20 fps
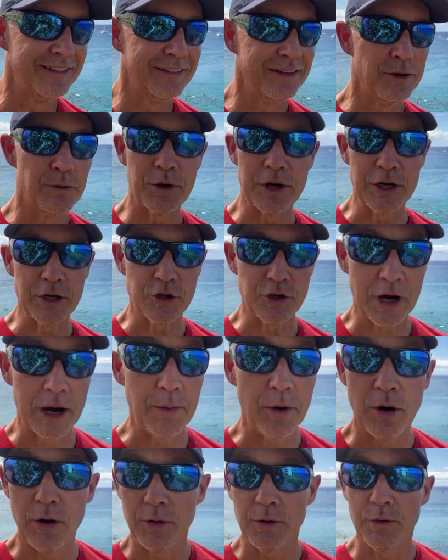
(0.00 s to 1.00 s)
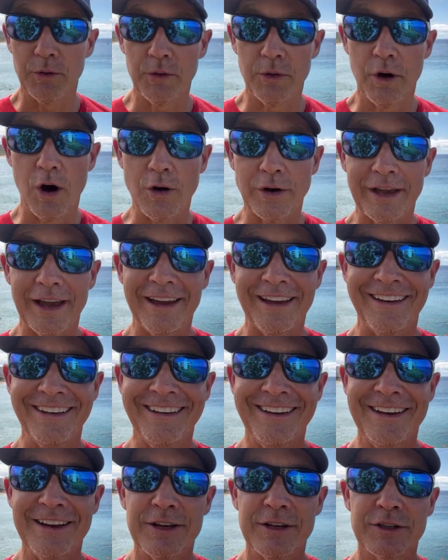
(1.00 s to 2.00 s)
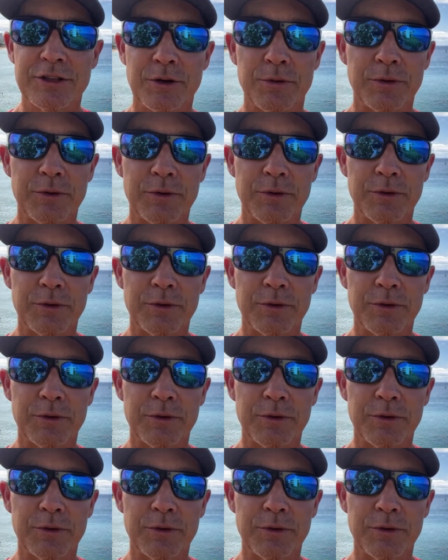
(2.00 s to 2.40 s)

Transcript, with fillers: We're in trouble. Okay. So we're at the